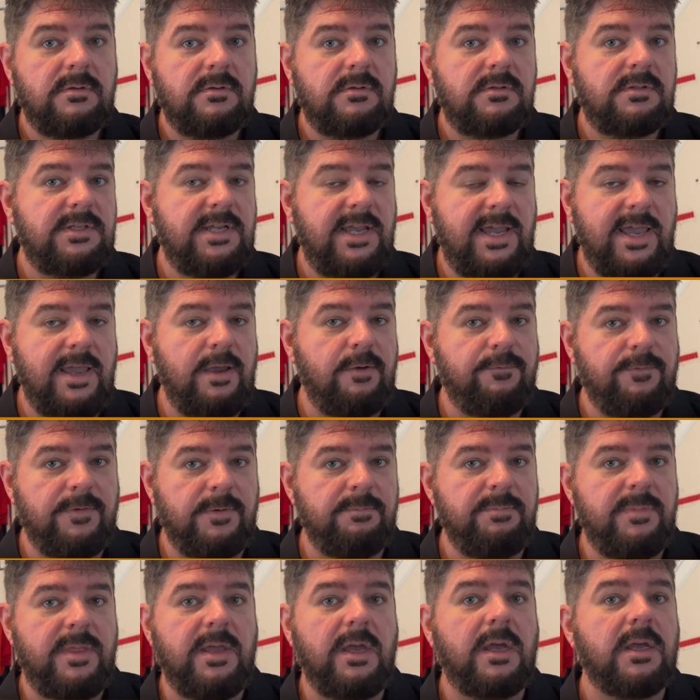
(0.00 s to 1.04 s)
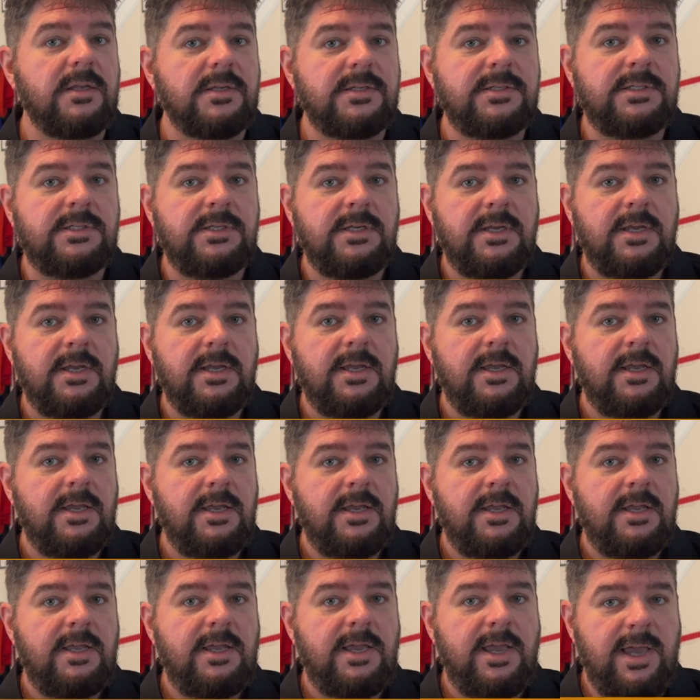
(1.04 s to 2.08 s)
take from this,
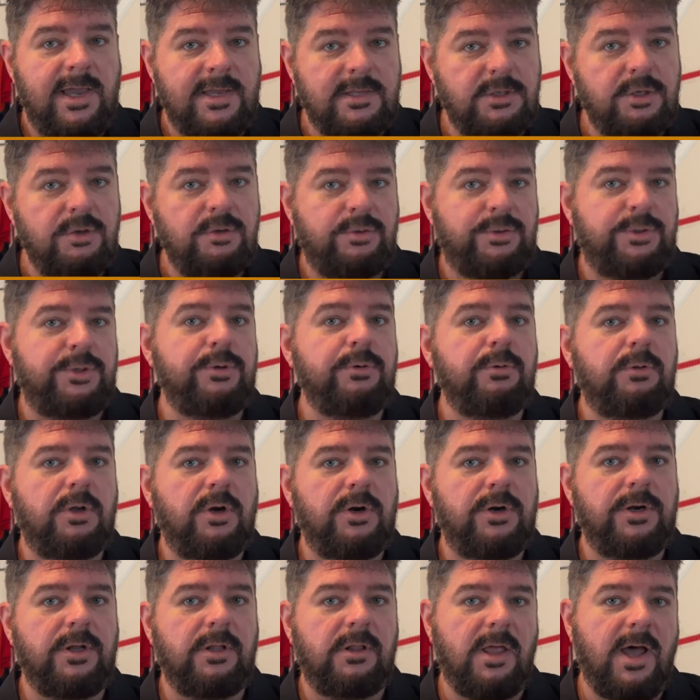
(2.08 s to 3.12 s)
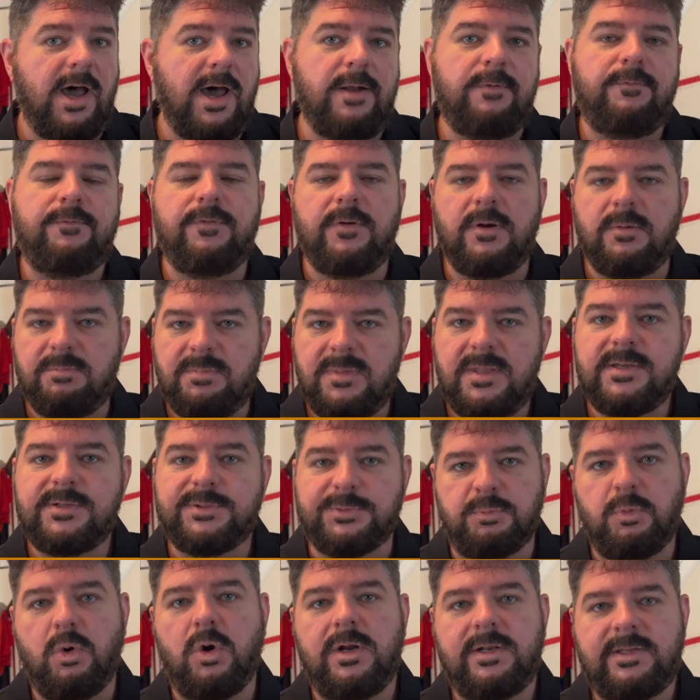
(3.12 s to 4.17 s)
and you do learn a lot from this
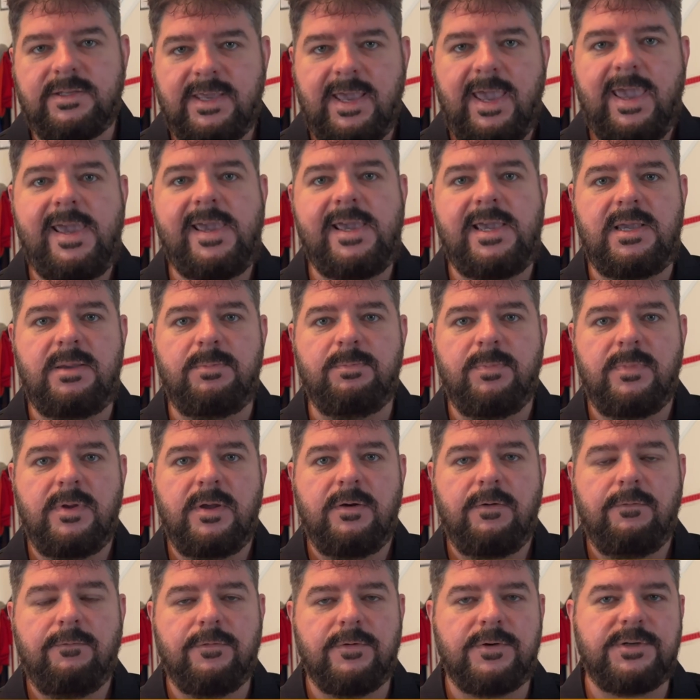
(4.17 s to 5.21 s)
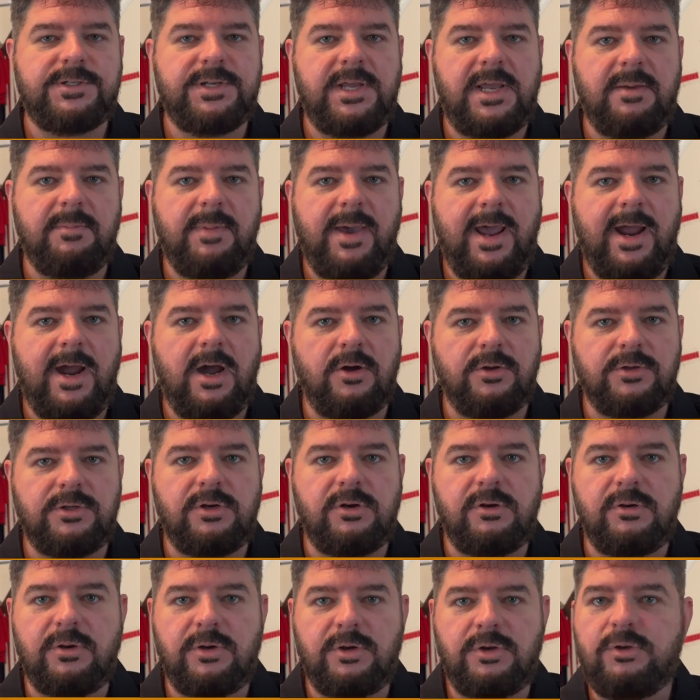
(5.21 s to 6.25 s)
one game for Sam Howell. And
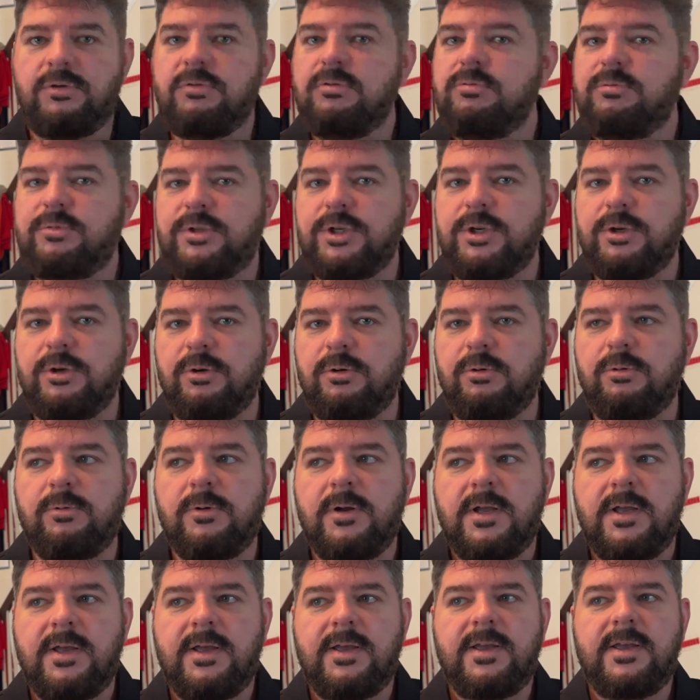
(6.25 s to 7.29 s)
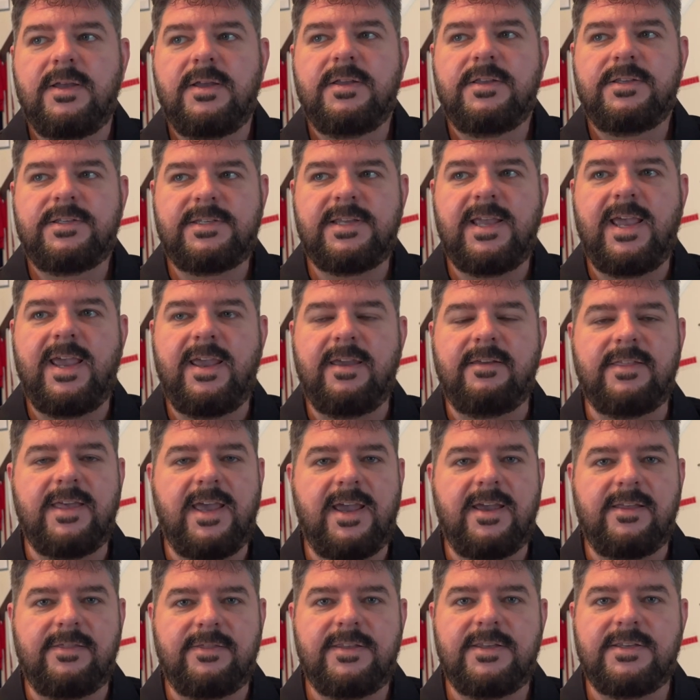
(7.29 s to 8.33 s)
you do say
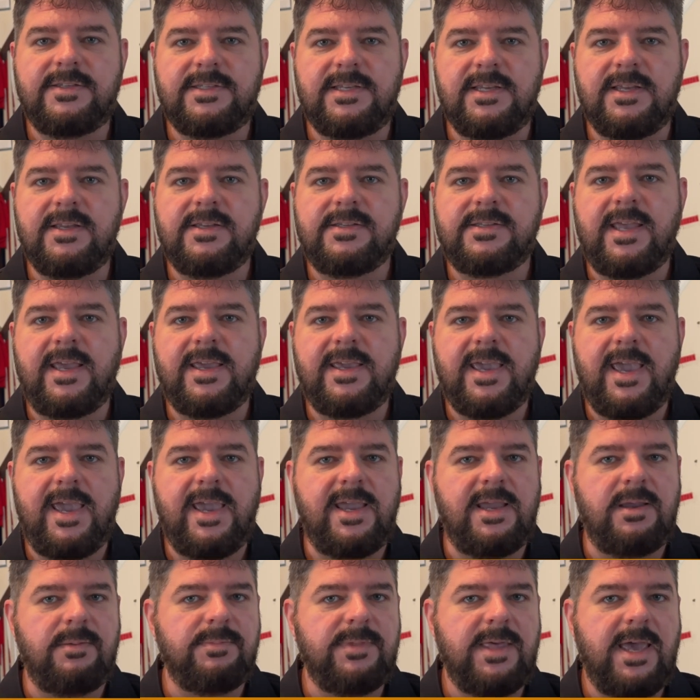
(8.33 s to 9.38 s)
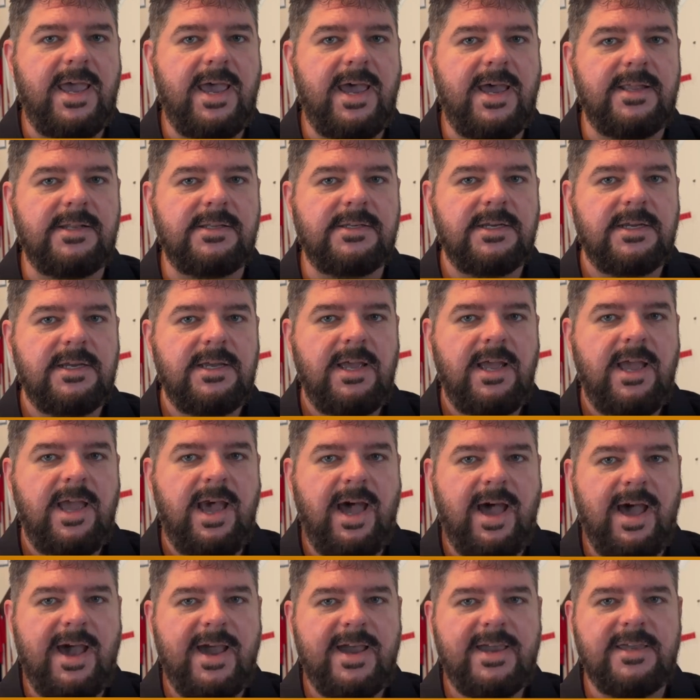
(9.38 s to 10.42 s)
that this is a game that
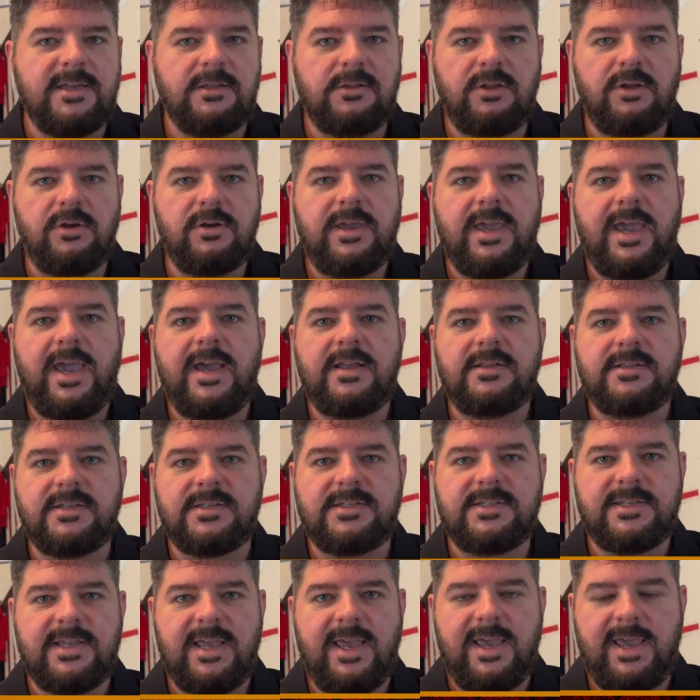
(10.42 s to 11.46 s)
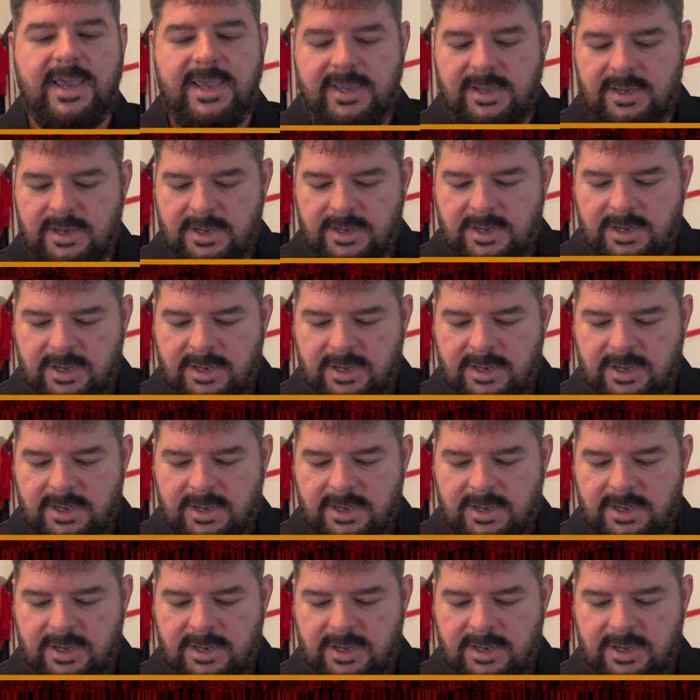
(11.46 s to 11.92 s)
I can look at to say